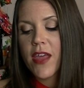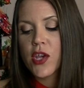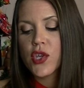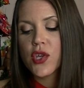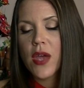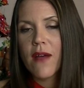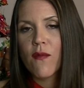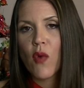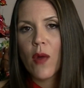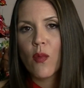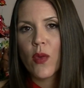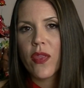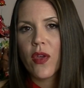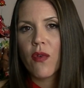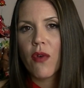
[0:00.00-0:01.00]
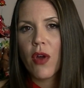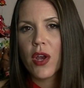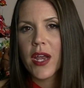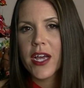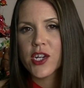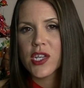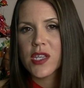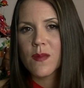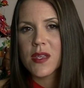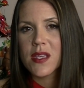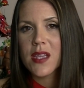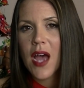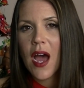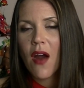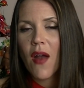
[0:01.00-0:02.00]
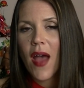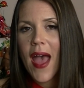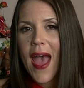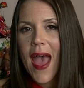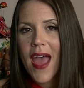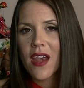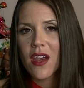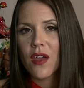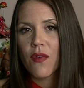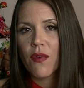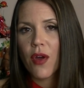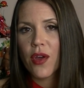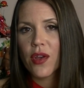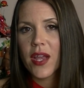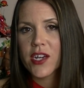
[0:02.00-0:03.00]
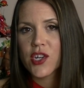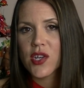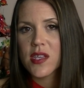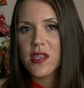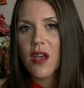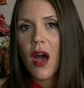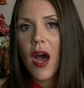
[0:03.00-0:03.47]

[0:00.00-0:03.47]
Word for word: they do have one with a Grow Luscious mascara and a Grow Luscious